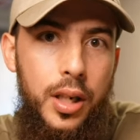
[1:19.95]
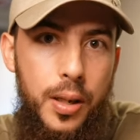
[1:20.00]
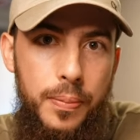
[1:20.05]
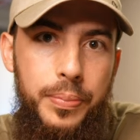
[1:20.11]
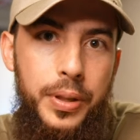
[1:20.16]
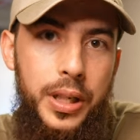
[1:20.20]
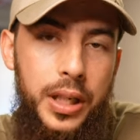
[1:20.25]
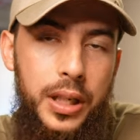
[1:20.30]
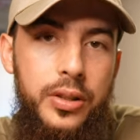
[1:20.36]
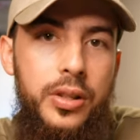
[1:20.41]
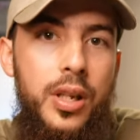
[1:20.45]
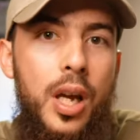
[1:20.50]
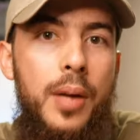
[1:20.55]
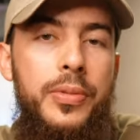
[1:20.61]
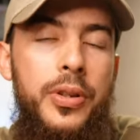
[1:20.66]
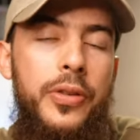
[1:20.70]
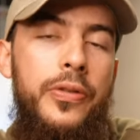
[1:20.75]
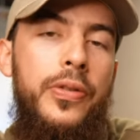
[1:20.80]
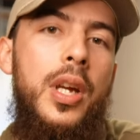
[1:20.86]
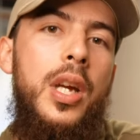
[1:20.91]
company in
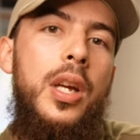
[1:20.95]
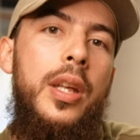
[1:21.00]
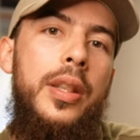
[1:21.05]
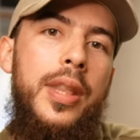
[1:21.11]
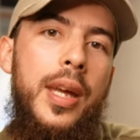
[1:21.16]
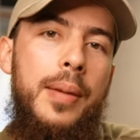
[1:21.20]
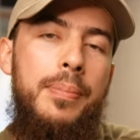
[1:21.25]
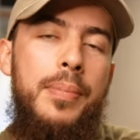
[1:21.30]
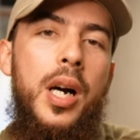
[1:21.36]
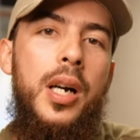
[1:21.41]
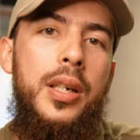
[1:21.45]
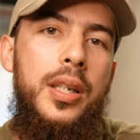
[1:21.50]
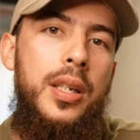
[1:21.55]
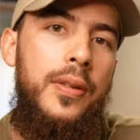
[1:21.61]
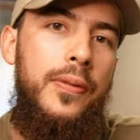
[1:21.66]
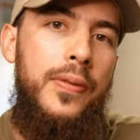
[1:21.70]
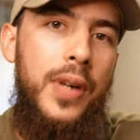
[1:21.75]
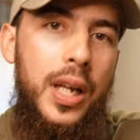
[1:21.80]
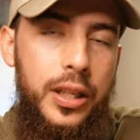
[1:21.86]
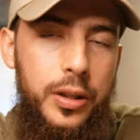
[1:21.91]
terms of their
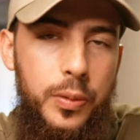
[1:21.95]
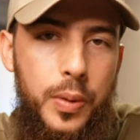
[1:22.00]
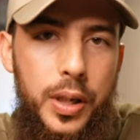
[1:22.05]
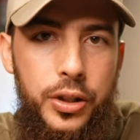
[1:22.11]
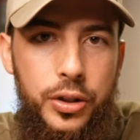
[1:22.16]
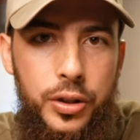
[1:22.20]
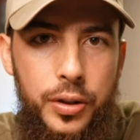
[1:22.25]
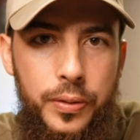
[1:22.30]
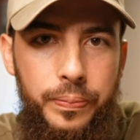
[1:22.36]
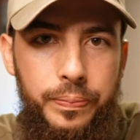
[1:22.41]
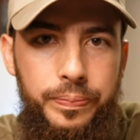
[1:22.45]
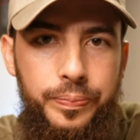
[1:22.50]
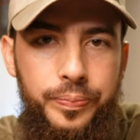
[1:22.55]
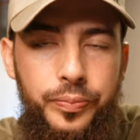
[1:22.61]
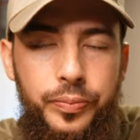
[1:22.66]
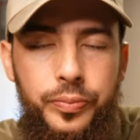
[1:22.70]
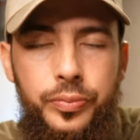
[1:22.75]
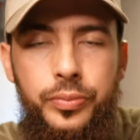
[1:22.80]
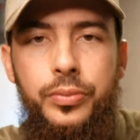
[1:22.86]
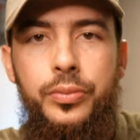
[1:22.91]
market valuation.
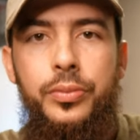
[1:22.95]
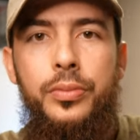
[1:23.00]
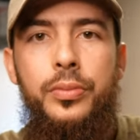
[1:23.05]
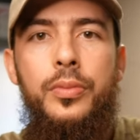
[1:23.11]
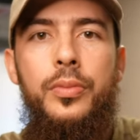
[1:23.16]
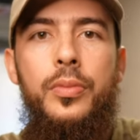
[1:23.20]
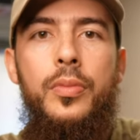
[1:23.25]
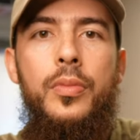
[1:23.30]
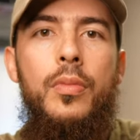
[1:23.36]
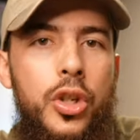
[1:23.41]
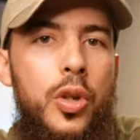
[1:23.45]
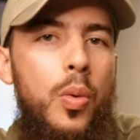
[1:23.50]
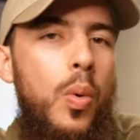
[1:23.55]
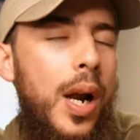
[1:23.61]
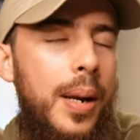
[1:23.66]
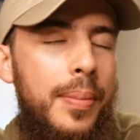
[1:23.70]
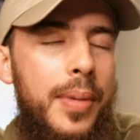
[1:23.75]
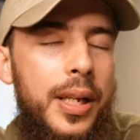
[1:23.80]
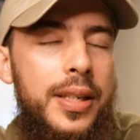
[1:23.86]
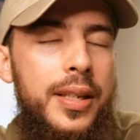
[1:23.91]

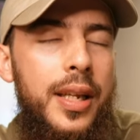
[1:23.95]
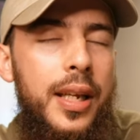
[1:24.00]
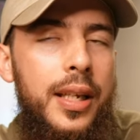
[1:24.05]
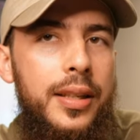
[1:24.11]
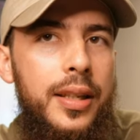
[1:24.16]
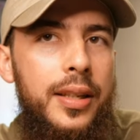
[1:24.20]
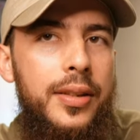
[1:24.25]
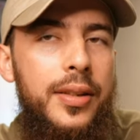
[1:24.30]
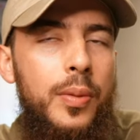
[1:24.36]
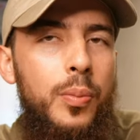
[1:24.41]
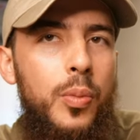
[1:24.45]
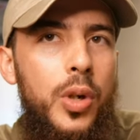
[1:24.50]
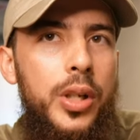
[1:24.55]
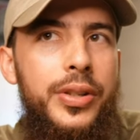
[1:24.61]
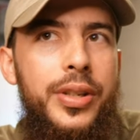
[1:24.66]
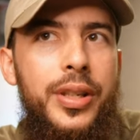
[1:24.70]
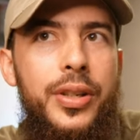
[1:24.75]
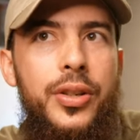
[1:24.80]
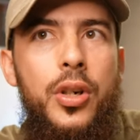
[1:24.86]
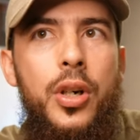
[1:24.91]
So why am I saying this and
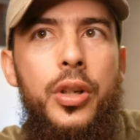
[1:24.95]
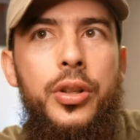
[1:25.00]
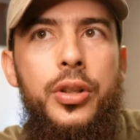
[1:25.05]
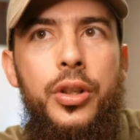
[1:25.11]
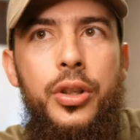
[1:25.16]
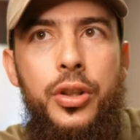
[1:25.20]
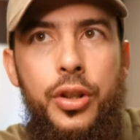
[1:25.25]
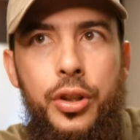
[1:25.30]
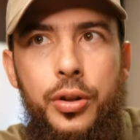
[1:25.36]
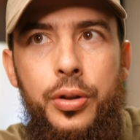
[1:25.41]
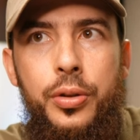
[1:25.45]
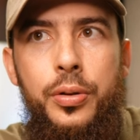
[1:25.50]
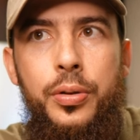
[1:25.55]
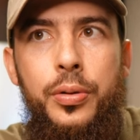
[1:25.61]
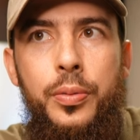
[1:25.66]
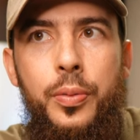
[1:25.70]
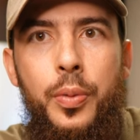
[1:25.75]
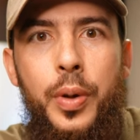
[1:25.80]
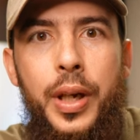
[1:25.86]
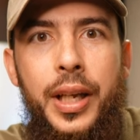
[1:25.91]
what's this got to
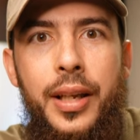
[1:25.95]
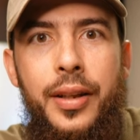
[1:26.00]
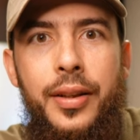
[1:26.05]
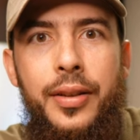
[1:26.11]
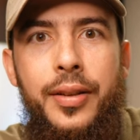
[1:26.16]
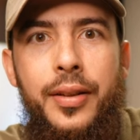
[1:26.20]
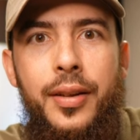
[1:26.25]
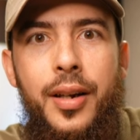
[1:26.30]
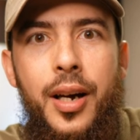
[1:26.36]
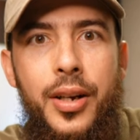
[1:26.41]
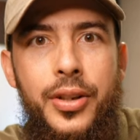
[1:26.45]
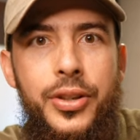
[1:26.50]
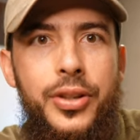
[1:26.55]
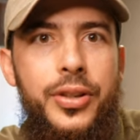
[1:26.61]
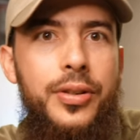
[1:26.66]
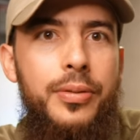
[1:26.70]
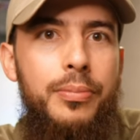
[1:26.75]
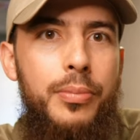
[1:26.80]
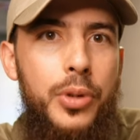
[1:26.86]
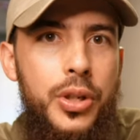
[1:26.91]
do with
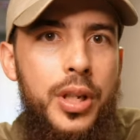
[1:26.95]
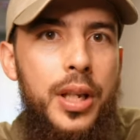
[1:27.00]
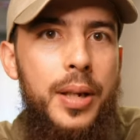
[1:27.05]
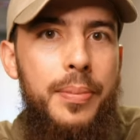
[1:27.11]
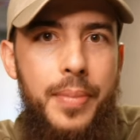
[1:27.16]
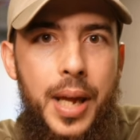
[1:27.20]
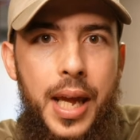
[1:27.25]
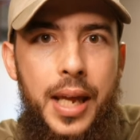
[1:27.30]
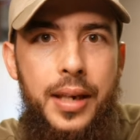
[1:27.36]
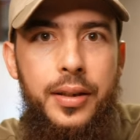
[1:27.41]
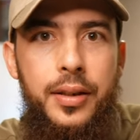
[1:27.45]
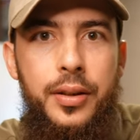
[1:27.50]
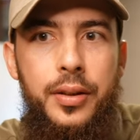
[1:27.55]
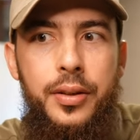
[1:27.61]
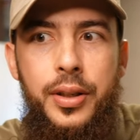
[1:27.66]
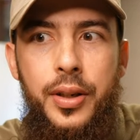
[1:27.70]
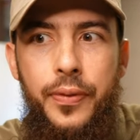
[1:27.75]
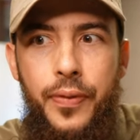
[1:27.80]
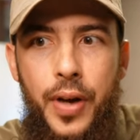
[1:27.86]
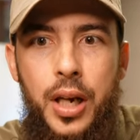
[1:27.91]
us Muslim
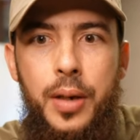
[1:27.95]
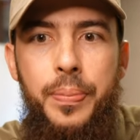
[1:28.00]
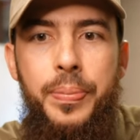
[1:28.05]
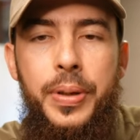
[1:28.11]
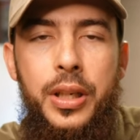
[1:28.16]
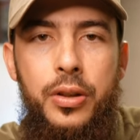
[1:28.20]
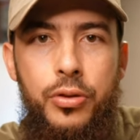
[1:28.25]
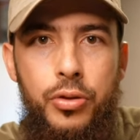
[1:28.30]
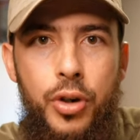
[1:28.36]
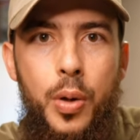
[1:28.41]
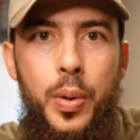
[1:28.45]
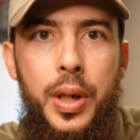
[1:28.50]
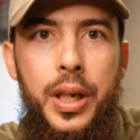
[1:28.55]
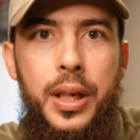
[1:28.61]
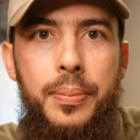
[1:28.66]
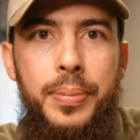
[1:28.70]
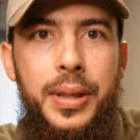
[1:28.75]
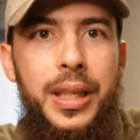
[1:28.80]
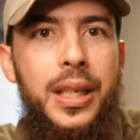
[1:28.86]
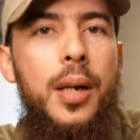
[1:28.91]
men developing,
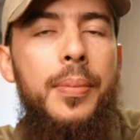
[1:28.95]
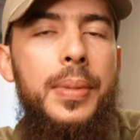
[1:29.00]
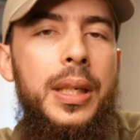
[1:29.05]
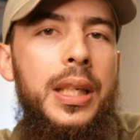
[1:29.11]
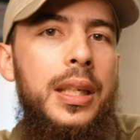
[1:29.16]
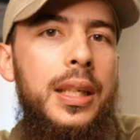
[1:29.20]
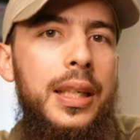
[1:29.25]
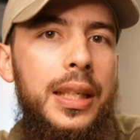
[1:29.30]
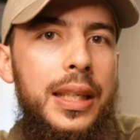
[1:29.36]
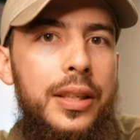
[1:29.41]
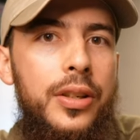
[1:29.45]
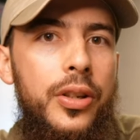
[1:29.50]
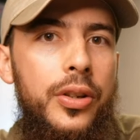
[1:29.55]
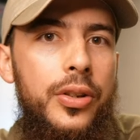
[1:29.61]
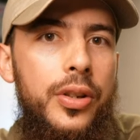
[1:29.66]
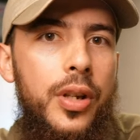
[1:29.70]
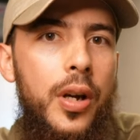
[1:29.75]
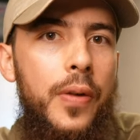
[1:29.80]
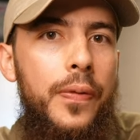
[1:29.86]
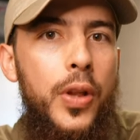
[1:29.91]
growing, becoming
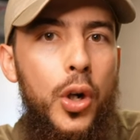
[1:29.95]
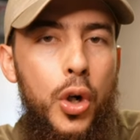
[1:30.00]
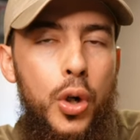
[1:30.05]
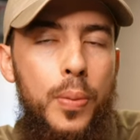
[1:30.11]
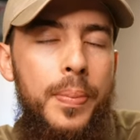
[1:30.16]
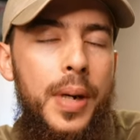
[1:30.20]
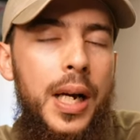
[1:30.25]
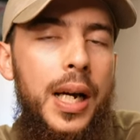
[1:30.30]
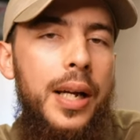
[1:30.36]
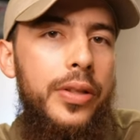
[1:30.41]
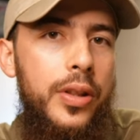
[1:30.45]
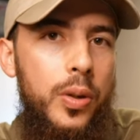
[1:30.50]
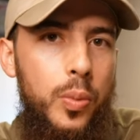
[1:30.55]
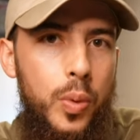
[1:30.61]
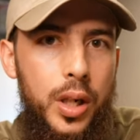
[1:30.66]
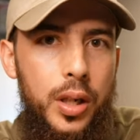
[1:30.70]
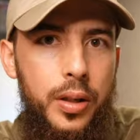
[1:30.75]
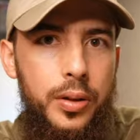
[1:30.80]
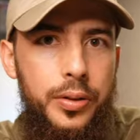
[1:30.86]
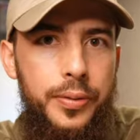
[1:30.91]
leaders of the Ummah and
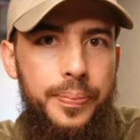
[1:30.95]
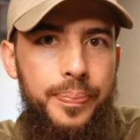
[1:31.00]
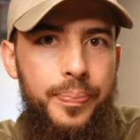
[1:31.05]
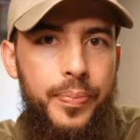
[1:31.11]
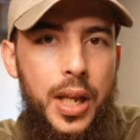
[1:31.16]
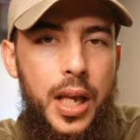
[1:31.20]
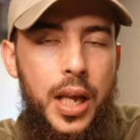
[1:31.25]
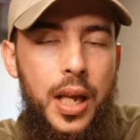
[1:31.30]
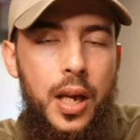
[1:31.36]
the world?